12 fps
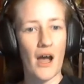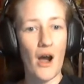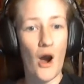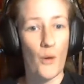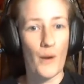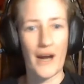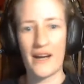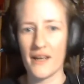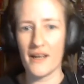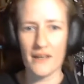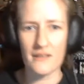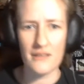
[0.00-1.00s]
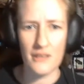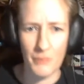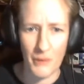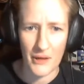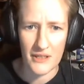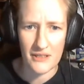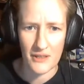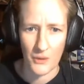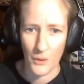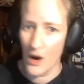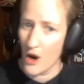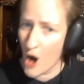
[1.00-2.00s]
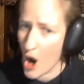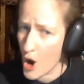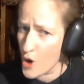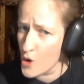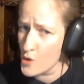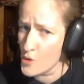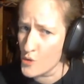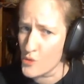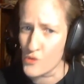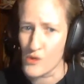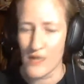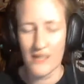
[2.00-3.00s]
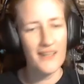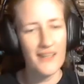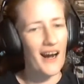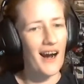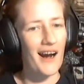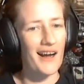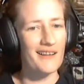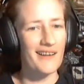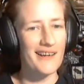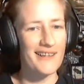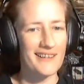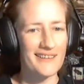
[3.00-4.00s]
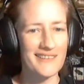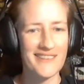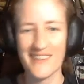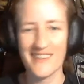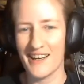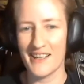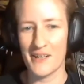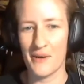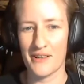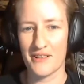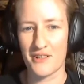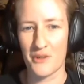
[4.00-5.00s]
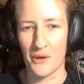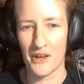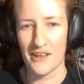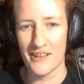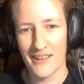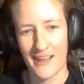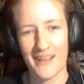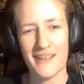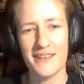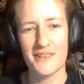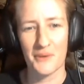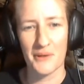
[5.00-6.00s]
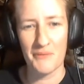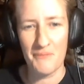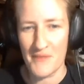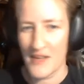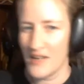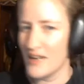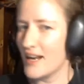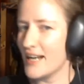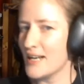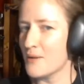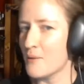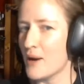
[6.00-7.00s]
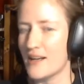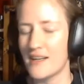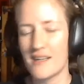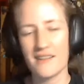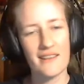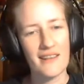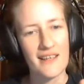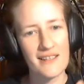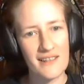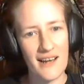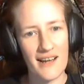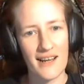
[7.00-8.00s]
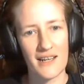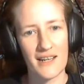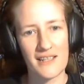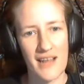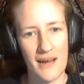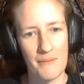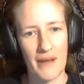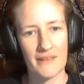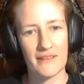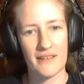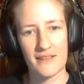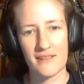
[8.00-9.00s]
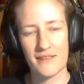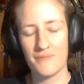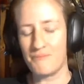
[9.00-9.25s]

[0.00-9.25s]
Oh, and I got to the point too. Ho! I like it. I know how to score. How you doing? Anyway, the things that I gotta say about this,